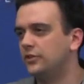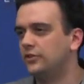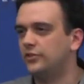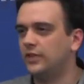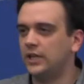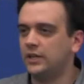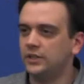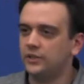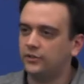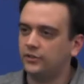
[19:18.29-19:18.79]

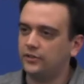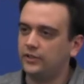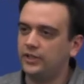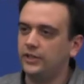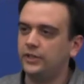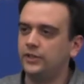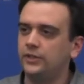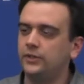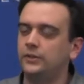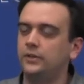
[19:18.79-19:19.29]
stainless
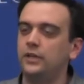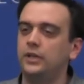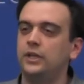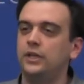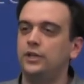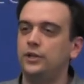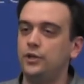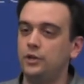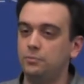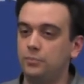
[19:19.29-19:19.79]
steel.
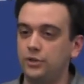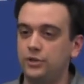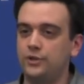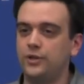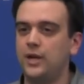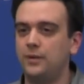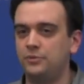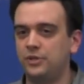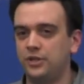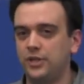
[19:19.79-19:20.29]
You can put
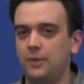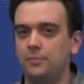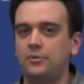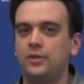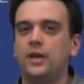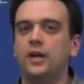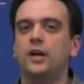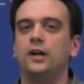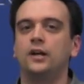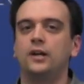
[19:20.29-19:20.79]
your object up
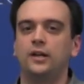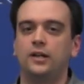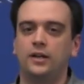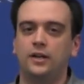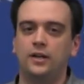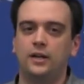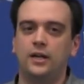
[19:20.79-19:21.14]
there,